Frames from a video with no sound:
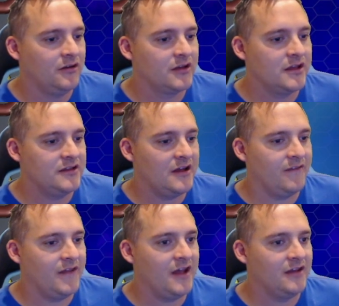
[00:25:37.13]
Get down
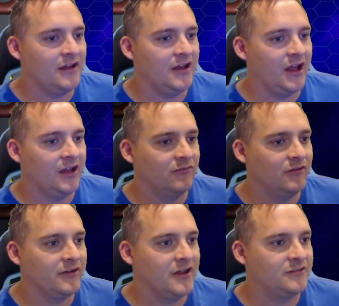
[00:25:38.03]
that, and we'll
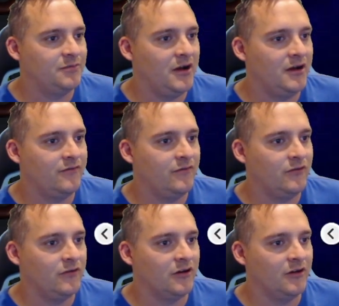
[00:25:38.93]
Nest Ball
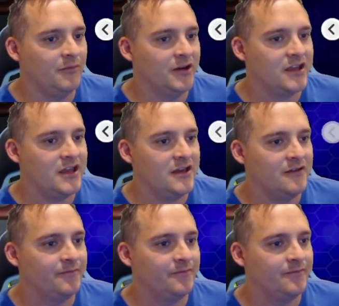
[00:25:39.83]
for a monkey.